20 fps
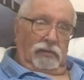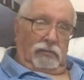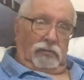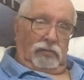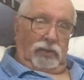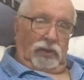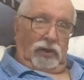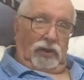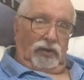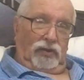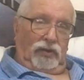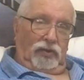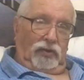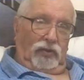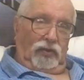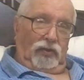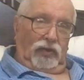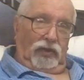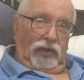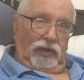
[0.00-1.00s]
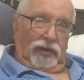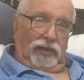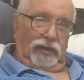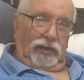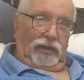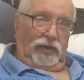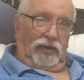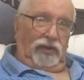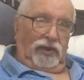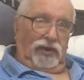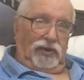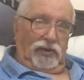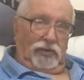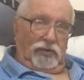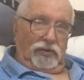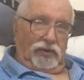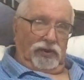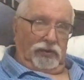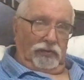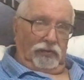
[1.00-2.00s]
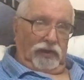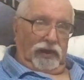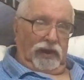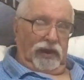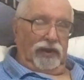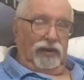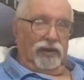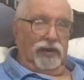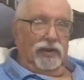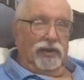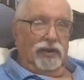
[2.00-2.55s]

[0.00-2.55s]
But I do think they need to expand